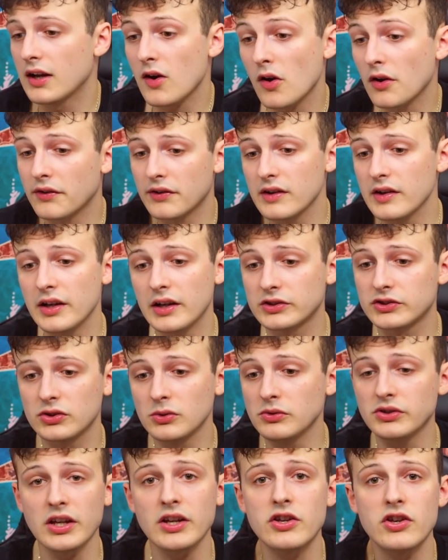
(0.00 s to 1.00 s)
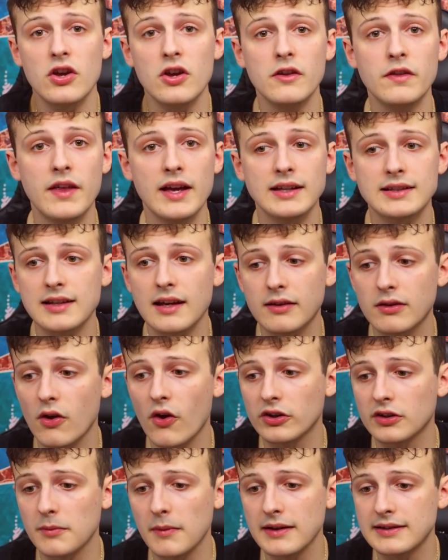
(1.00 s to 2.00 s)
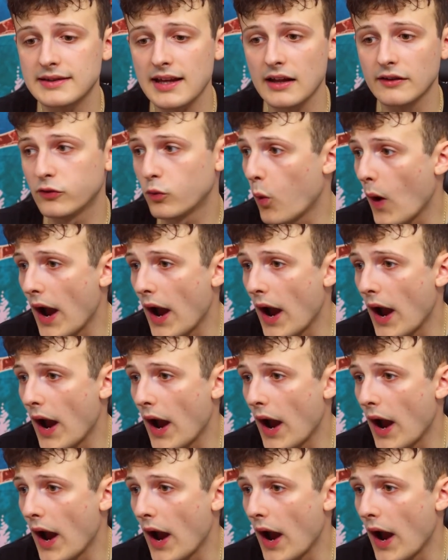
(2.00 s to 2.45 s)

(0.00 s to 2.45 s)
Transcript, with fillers: And honestly, as soon as I heard this, I thought to myself,